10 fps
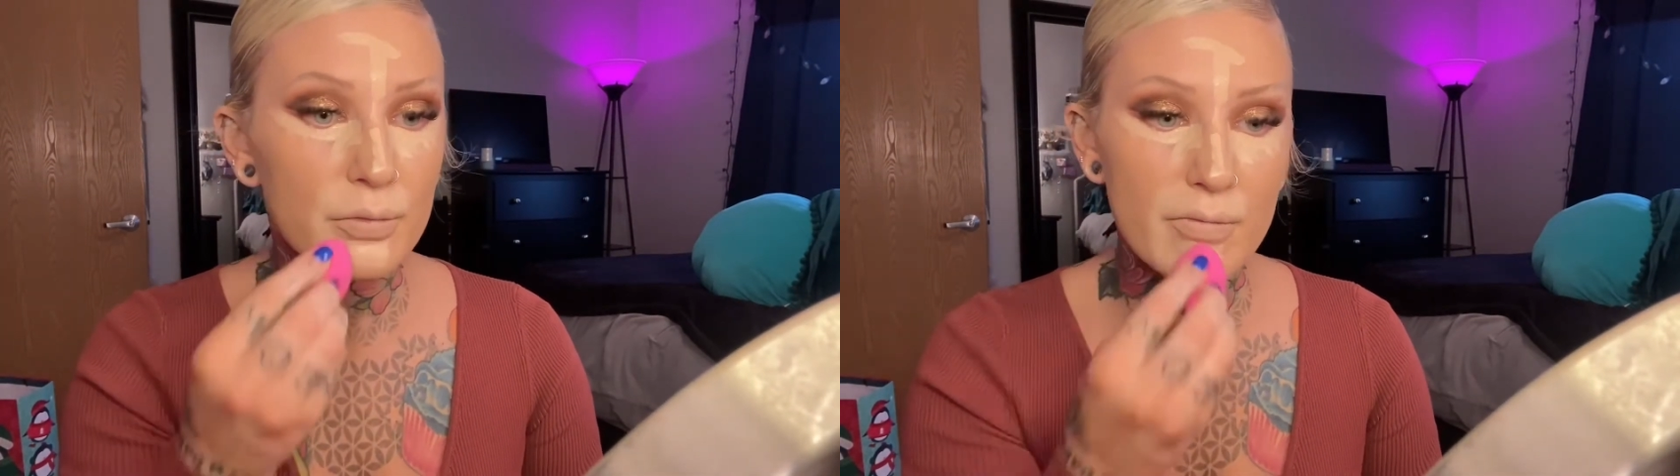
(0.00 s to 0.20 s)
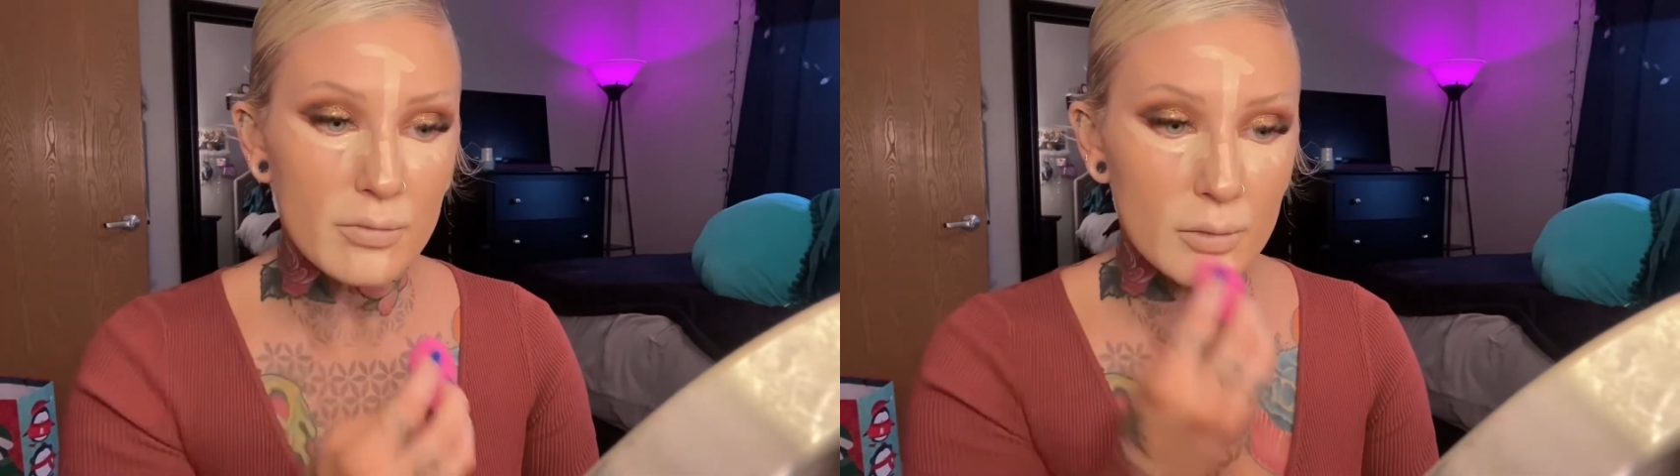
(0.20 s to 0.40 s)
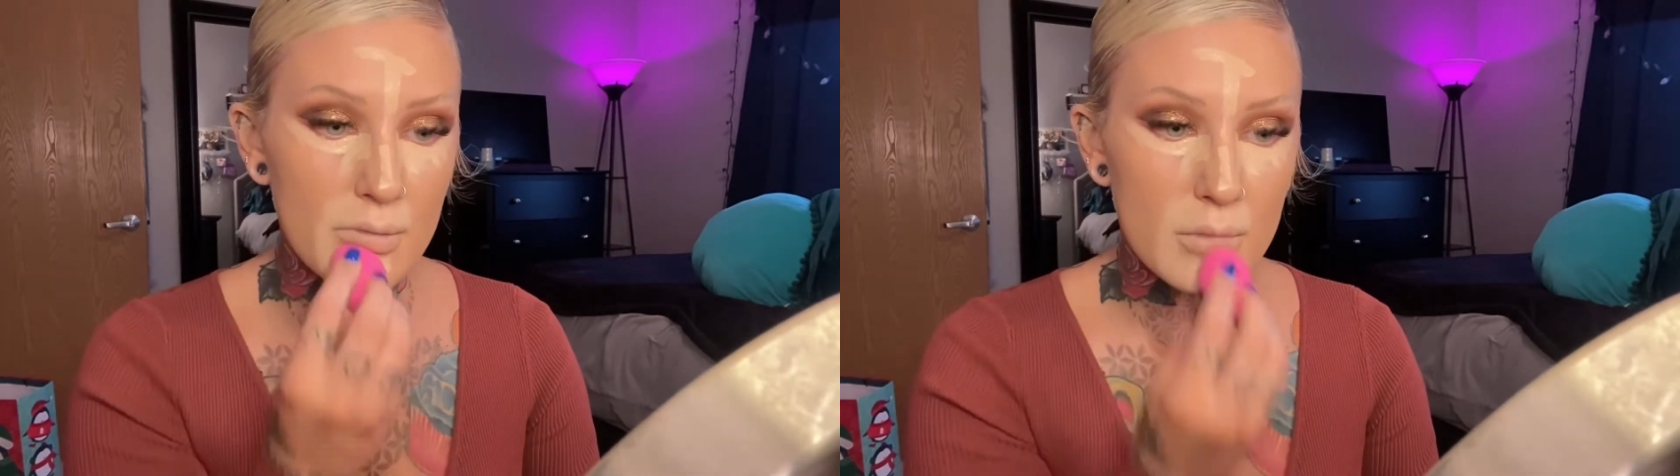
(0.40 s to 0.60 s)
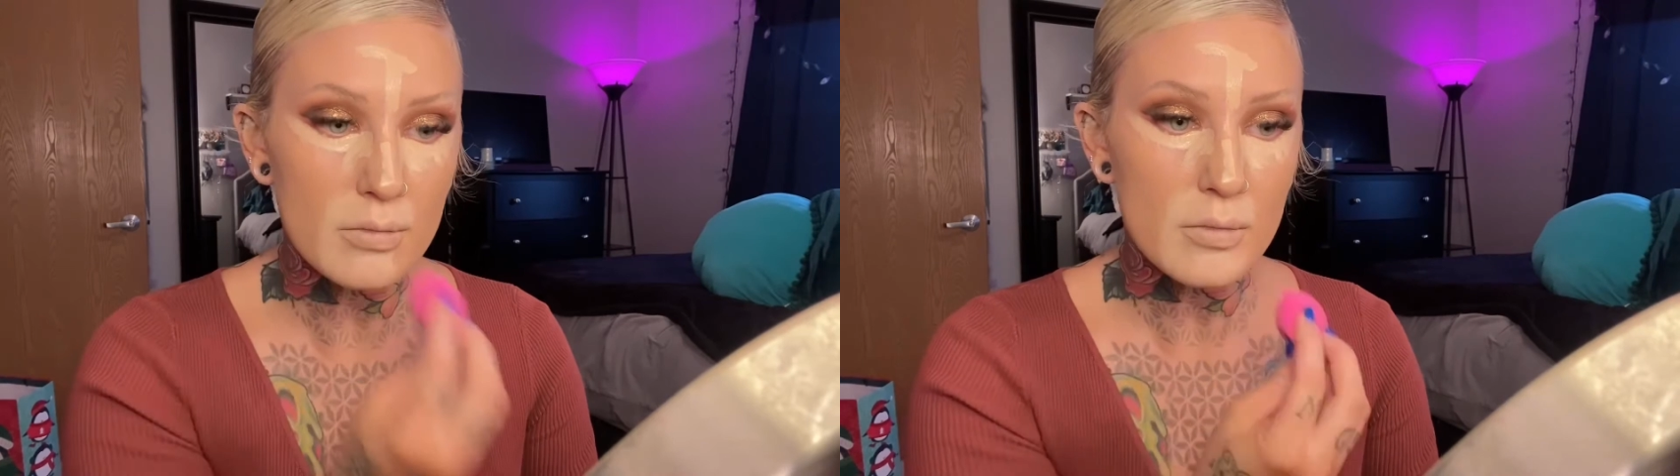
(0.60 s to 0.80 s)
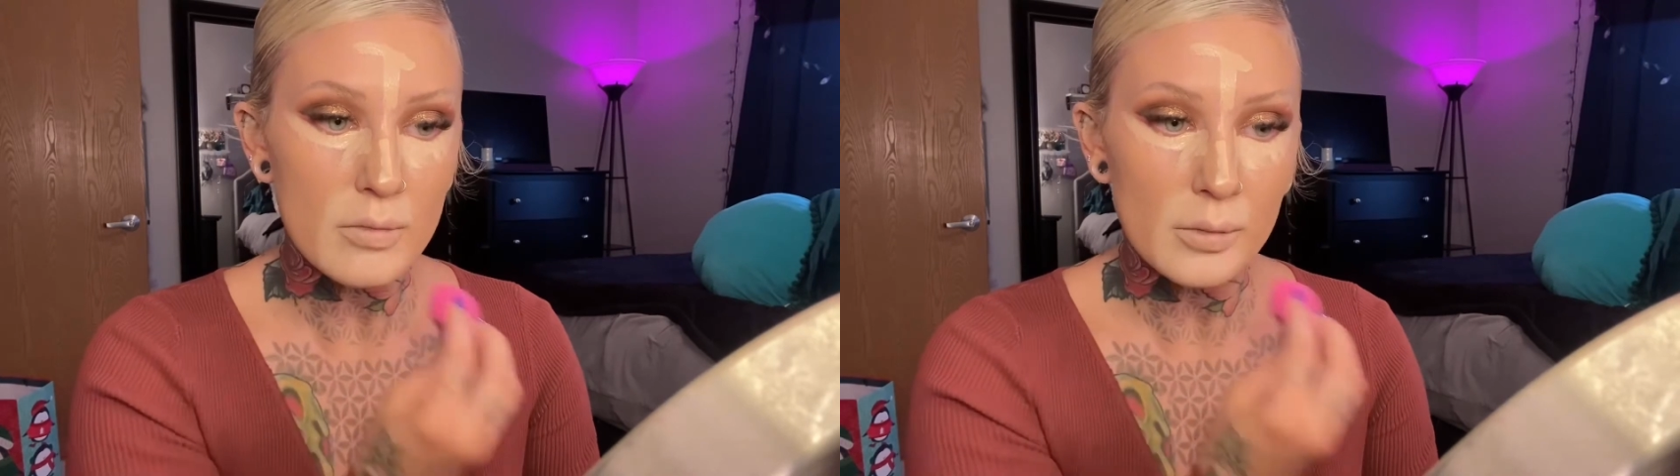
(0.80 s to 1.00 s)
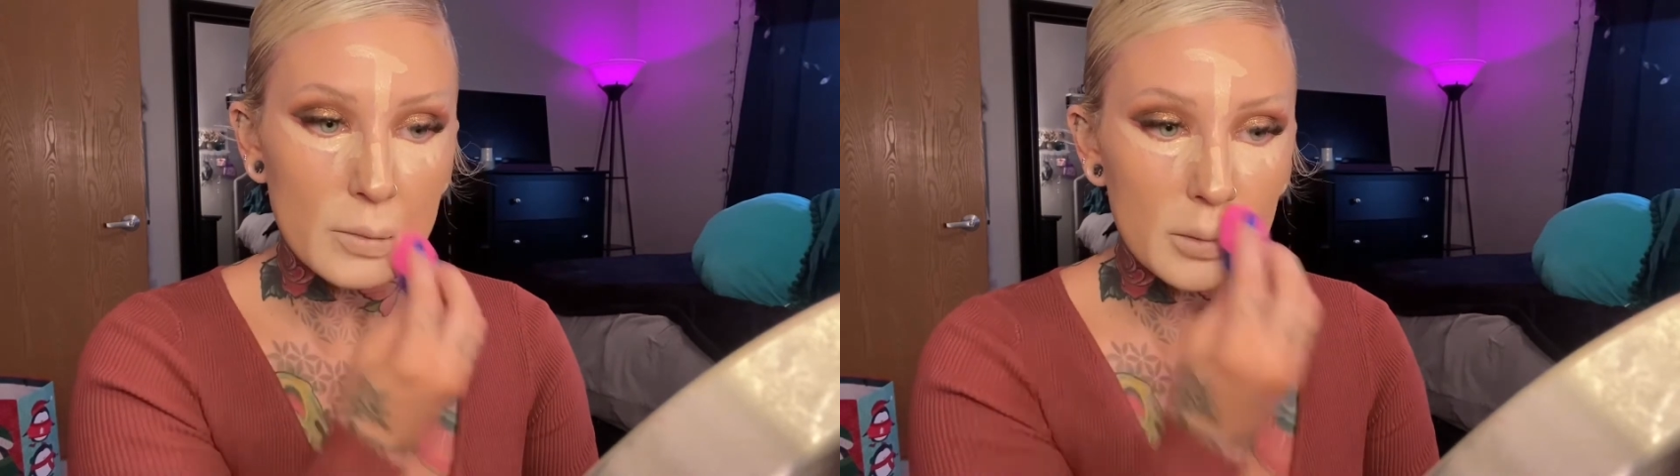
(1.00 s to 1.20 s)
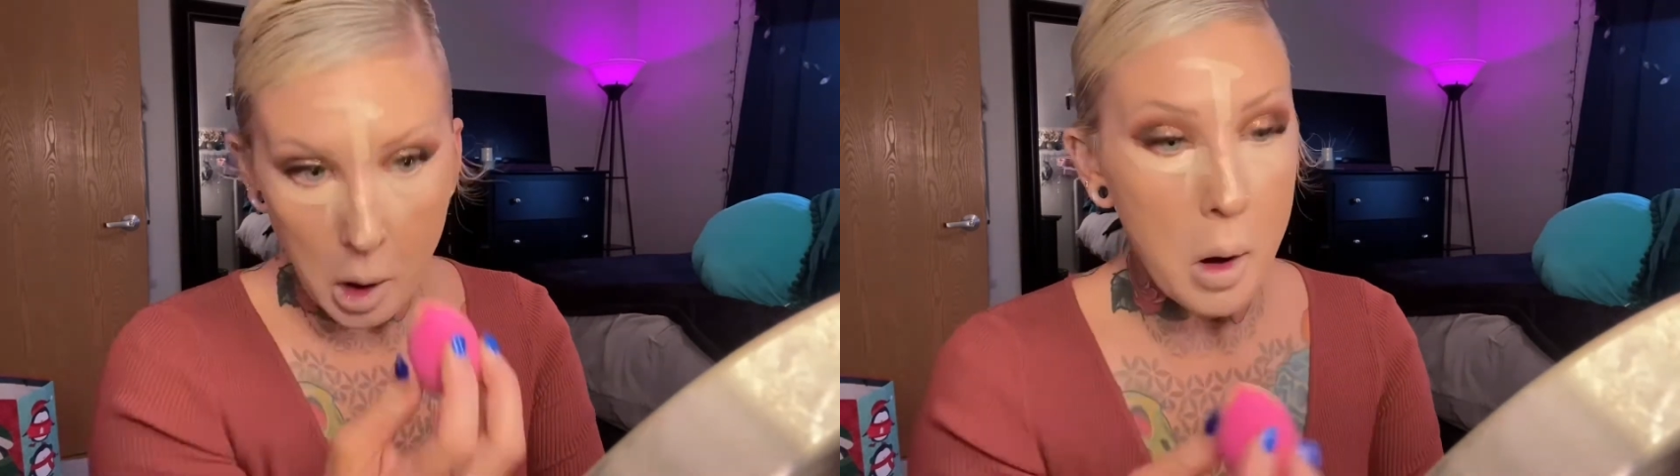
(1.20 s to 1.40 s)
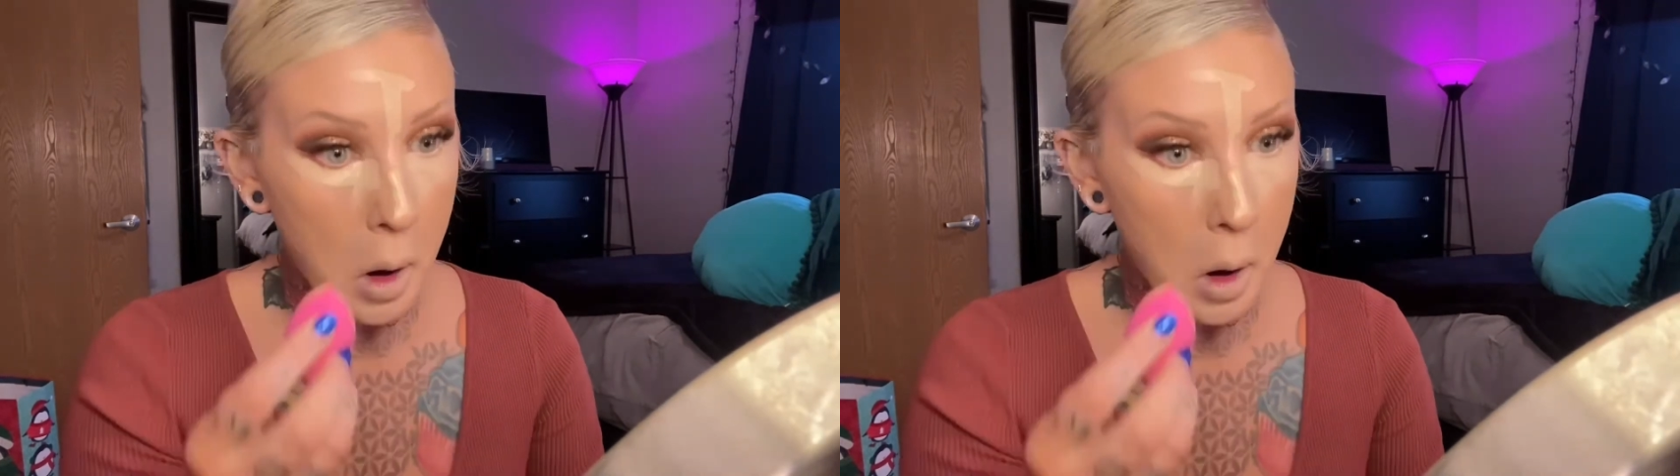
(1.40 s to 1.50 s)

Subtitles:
blend it all in.